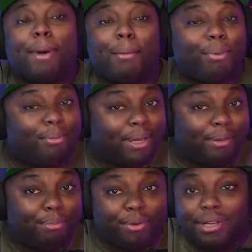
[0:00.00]
He might
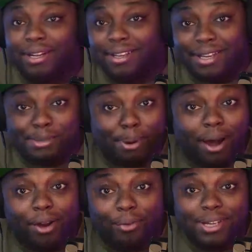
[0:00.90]
be pretending that he's
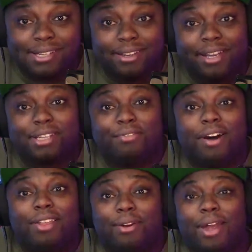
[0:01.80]
pod racing like his
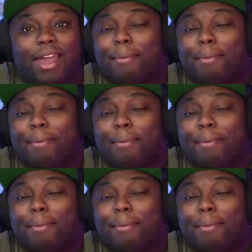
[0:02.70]
father.